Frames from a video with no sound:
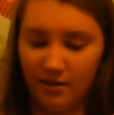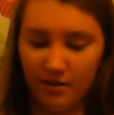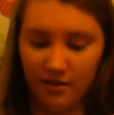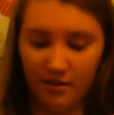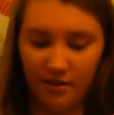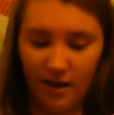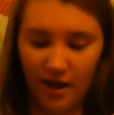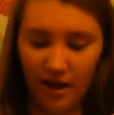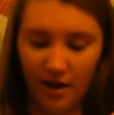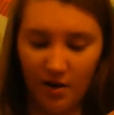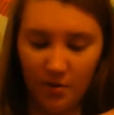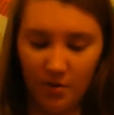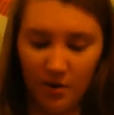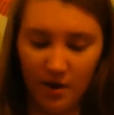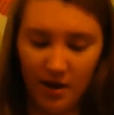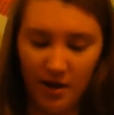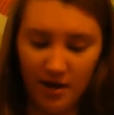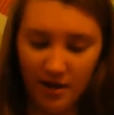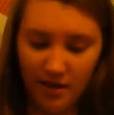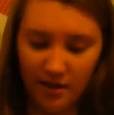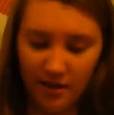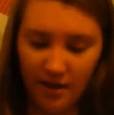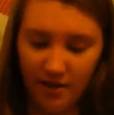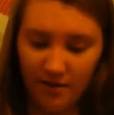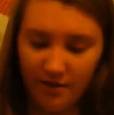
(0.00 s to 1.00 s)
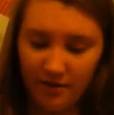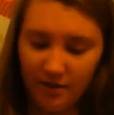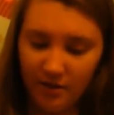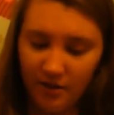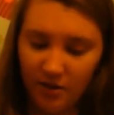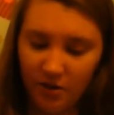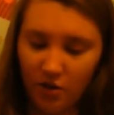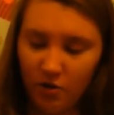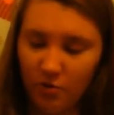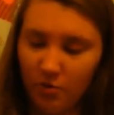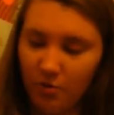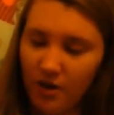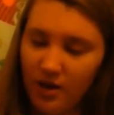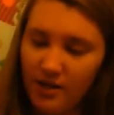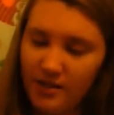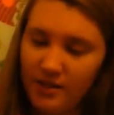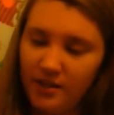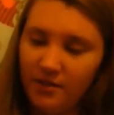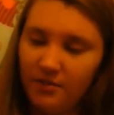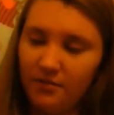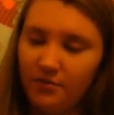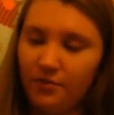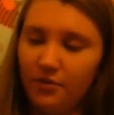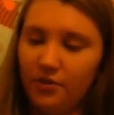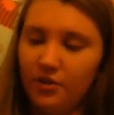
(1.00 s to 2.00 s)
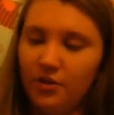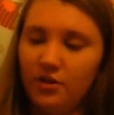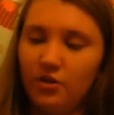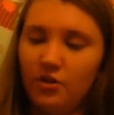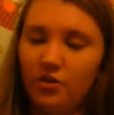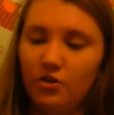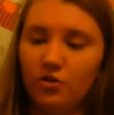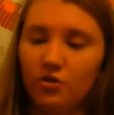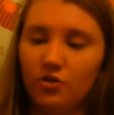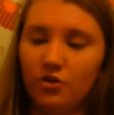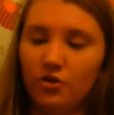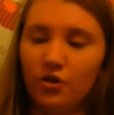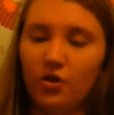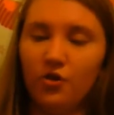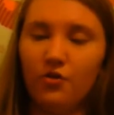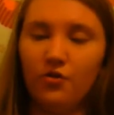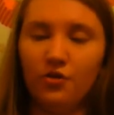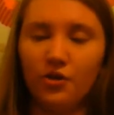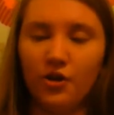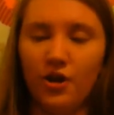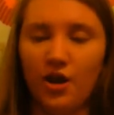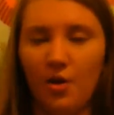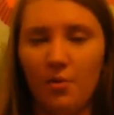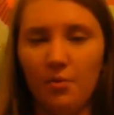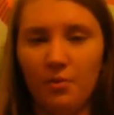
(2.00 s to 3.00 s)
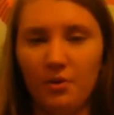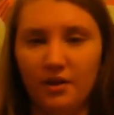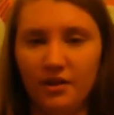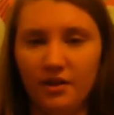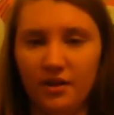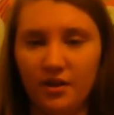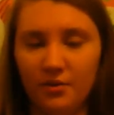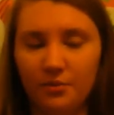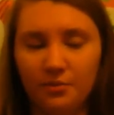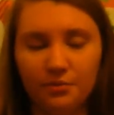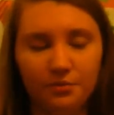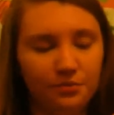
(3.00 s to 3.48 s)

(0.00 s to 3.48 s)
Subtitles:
got away and left a little present for the little girl for helping them.